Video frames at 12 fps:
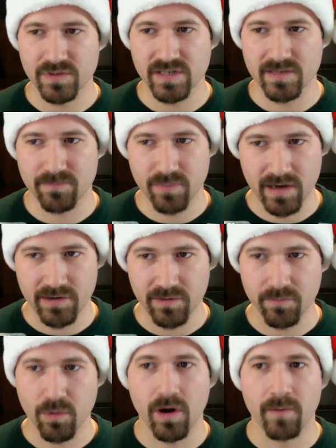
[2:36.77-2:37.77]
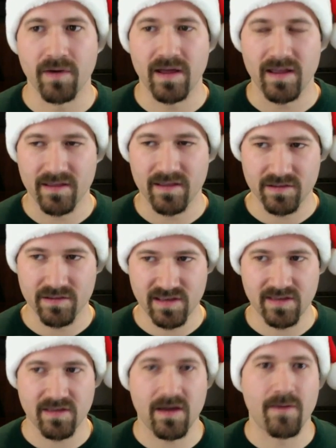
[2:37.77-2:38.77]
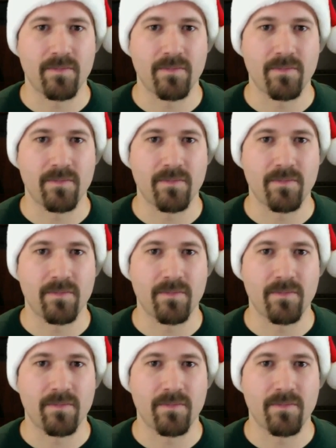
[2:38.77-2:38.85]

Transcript: which I'd probably do more, but you know, say I'm